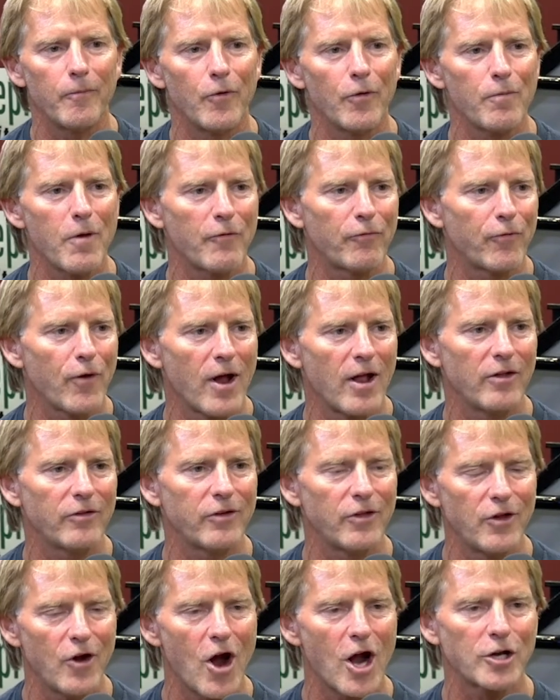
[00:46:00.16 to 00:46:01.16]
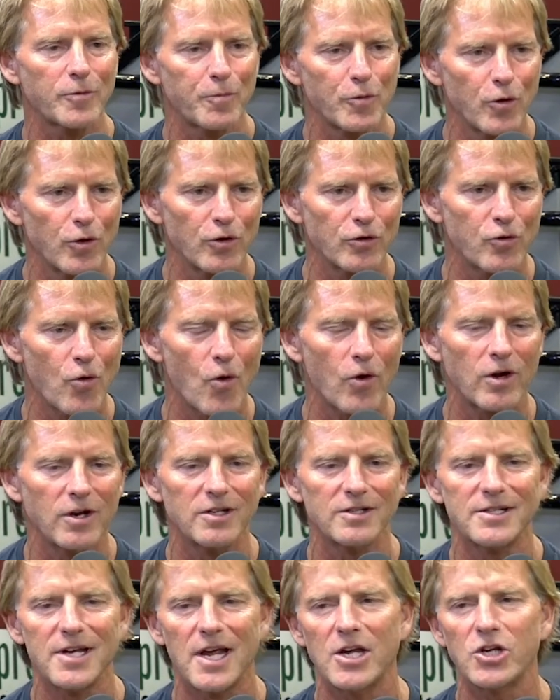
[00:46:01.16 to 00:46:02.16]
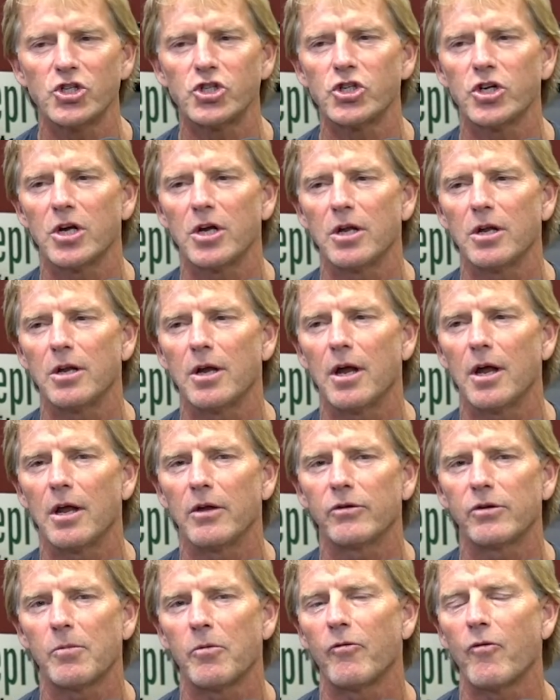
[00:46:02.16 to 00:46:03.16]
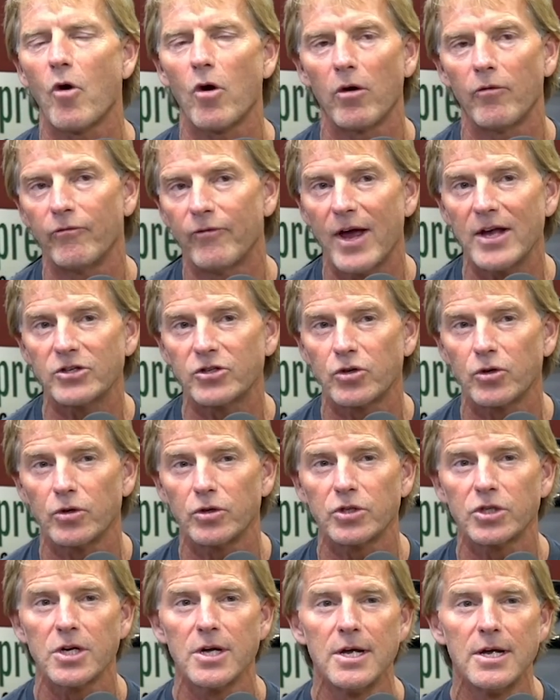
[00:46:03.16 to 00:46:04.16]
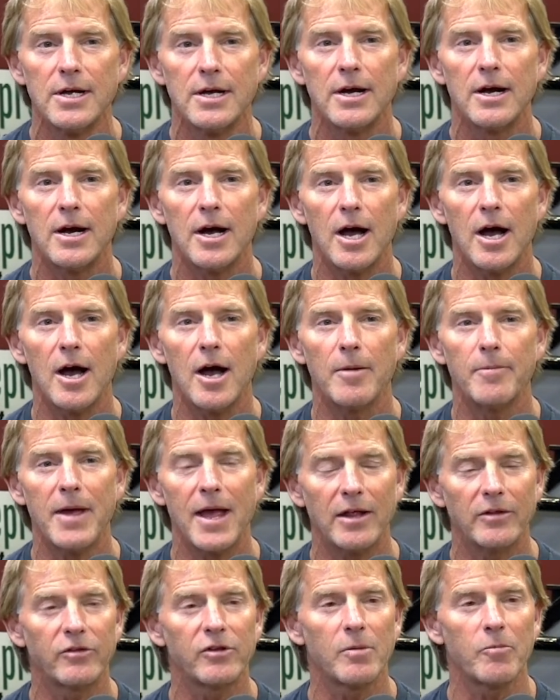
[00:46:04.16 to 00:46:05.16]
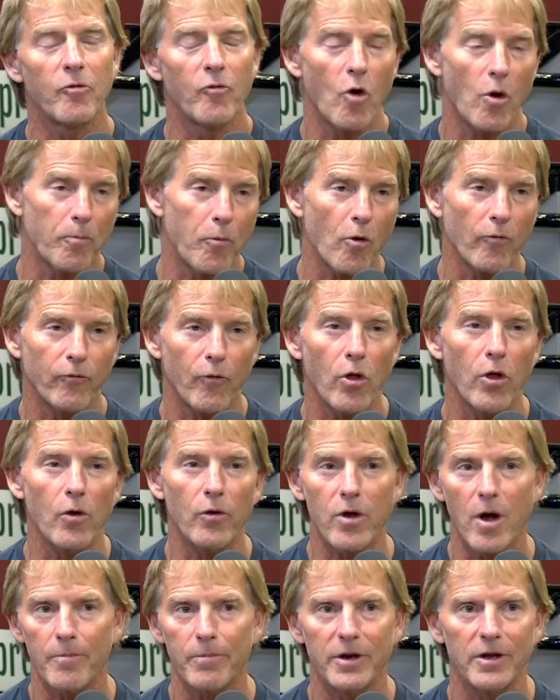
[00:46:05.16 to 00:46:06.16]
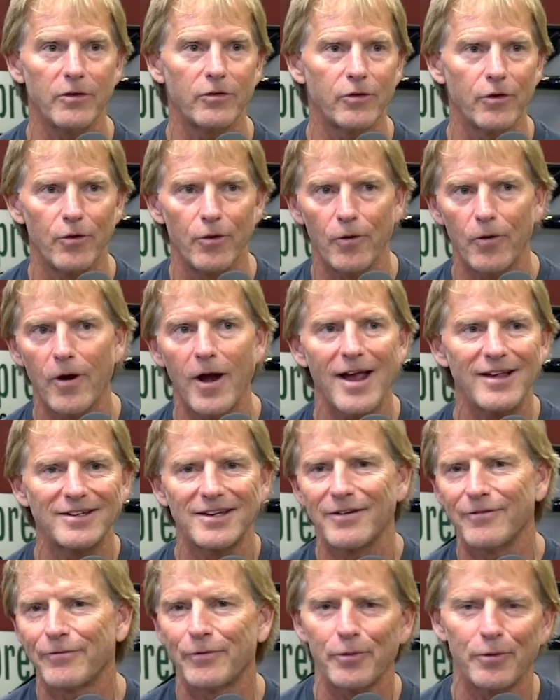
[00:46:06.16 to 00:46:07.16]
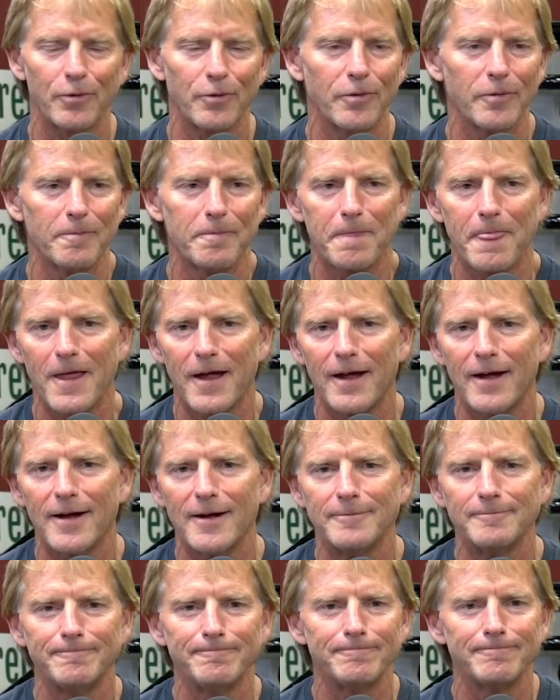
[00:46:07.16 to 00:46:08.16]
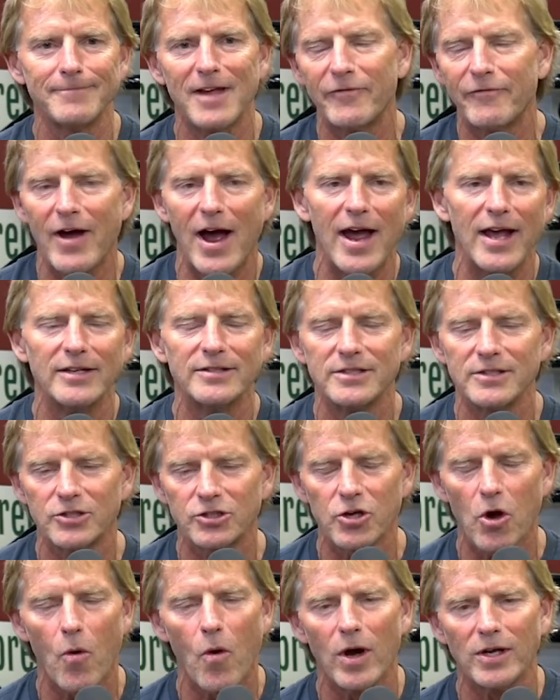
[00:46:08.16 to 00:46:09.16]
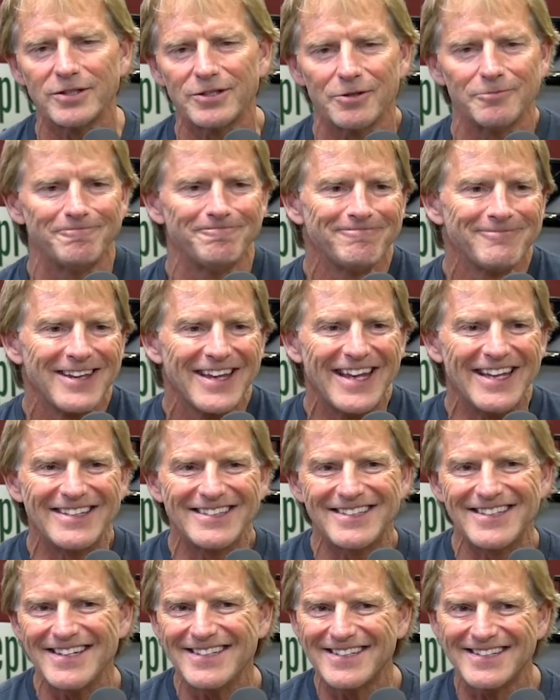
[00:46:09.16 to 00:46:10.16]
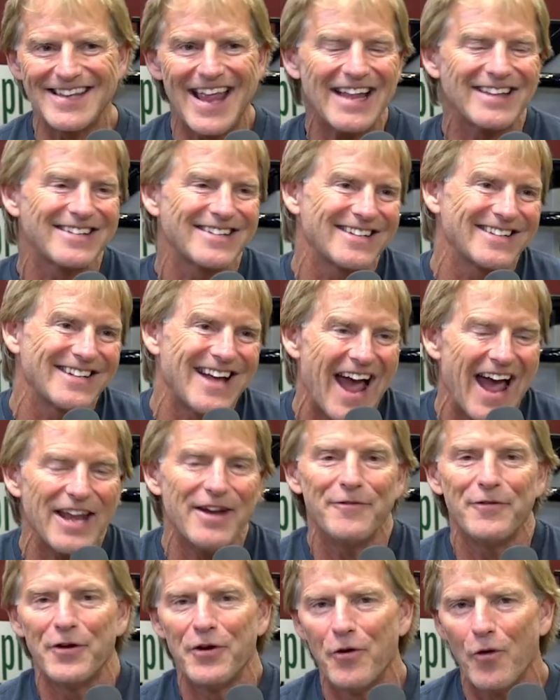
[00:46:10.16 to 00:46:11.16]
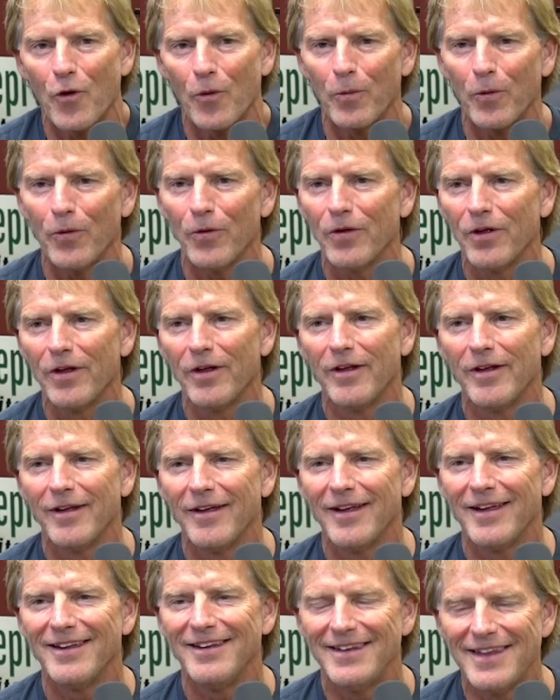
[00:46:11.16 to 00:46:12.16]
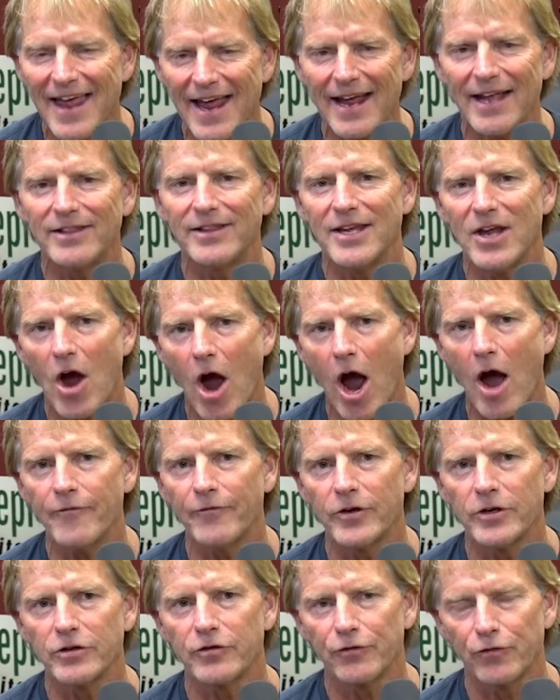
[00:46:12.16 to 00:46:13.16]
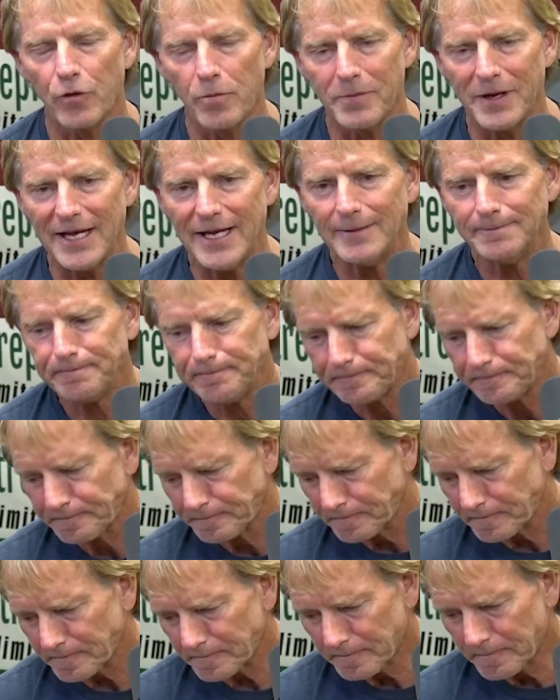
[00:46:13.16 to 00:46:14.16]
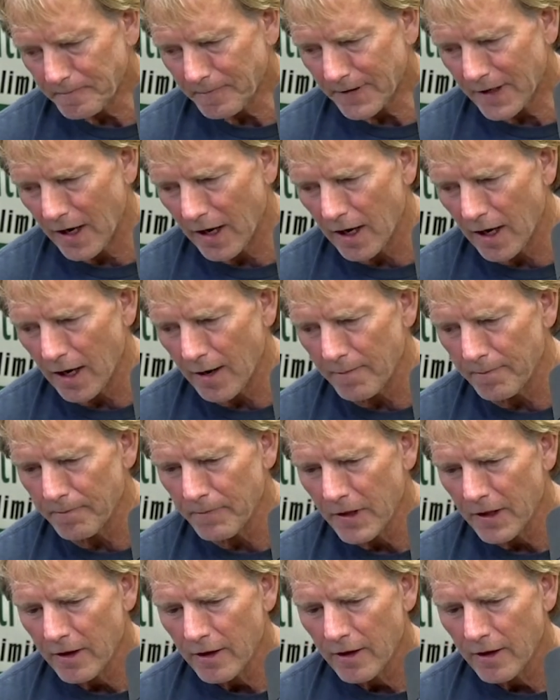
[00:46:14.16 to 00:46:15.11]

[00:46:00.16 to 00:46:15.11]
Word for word: with my friends in the entrepreneurs organization and some of our investors um, and some of our portfolio companies who are asking for um, advice and so on. So it's just, that's kind of a normal day at the office for me. Um,